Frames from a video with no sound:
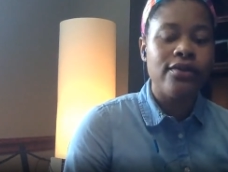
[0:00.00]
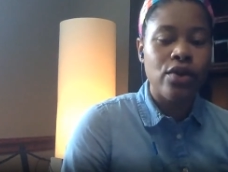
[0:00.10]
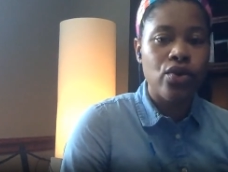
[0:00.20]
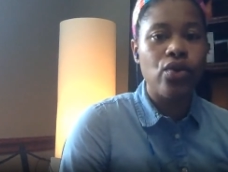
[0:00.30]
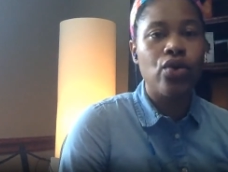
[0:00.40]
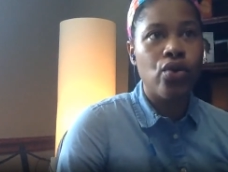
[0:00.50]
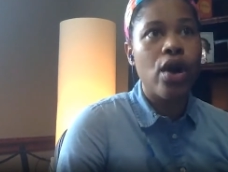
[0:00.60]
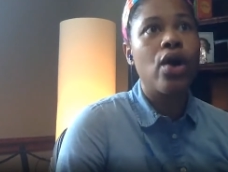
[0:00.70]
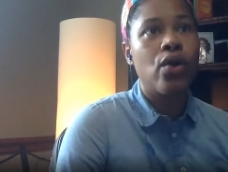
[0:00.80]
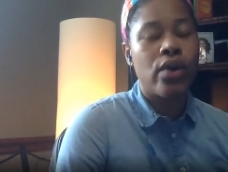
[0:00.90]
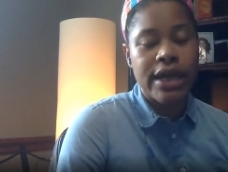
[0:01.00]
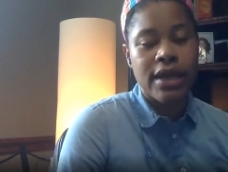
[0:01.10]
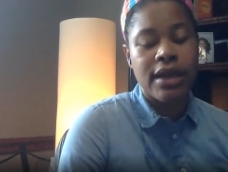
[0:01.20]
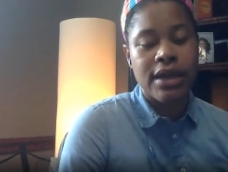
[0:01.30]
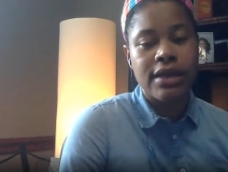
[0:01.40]
grow
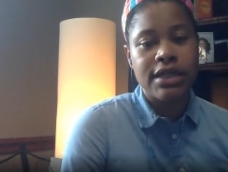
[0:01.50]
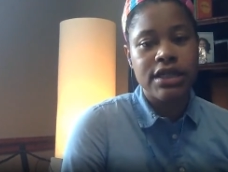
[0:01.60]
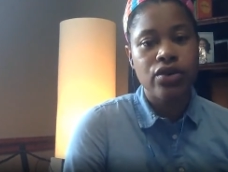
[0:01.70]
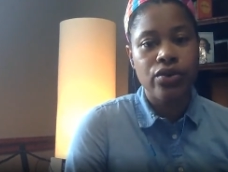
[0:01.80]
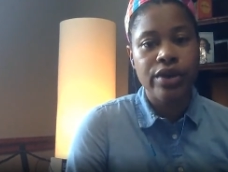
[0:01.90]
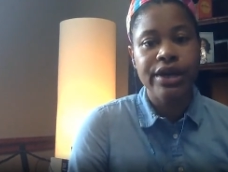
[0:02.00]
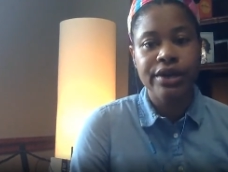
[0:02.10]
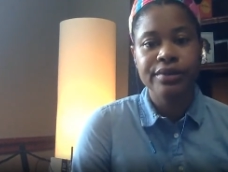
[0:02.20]
in this career.